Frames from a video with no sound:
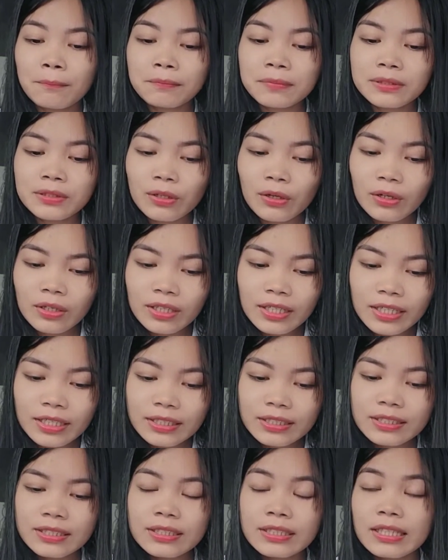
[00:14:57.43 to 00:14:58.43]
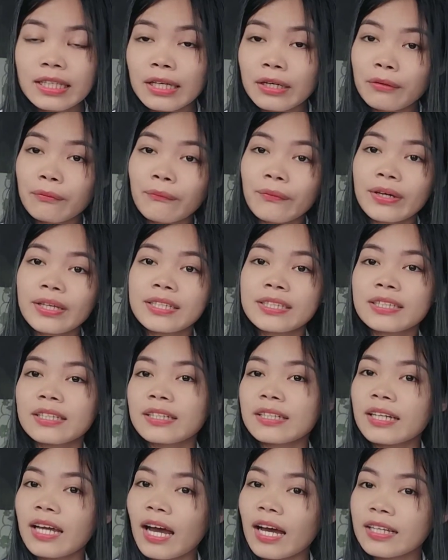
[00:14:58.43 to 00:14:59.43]
solids, liquids,
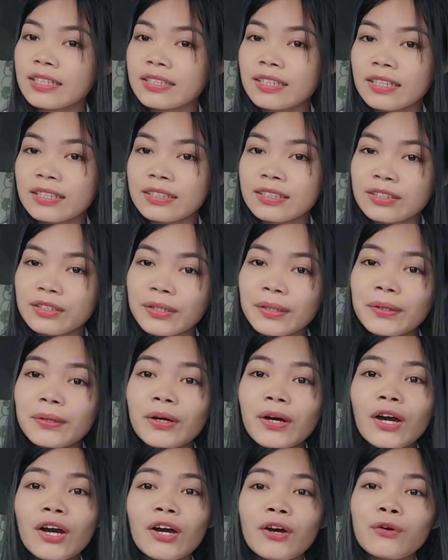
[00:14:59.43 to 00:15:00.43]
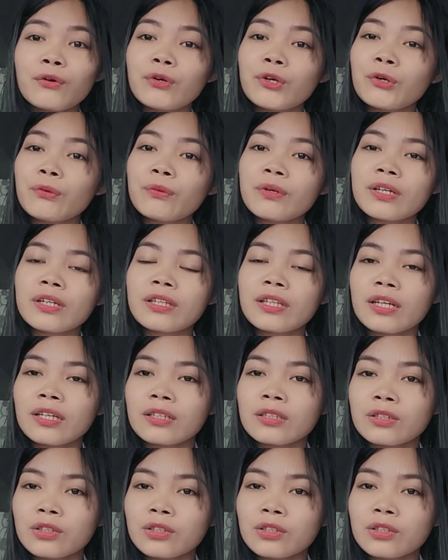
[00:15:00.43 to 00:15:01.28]
and gases. So we will not